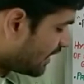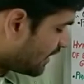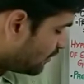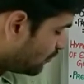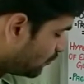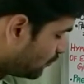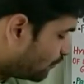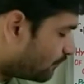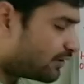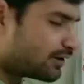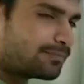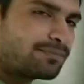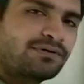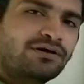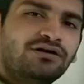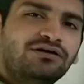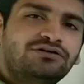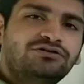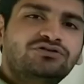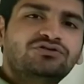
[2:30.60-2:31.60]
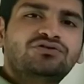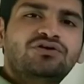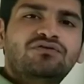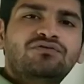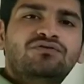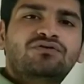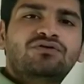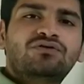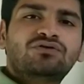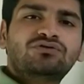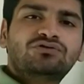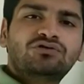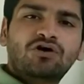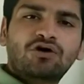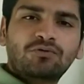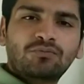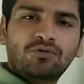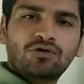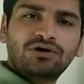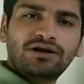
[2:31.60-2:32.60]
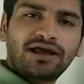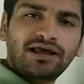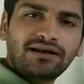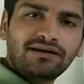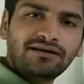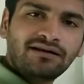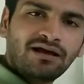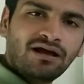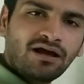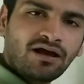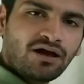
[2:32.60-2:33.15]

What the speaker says: and overproduction of growth hormone and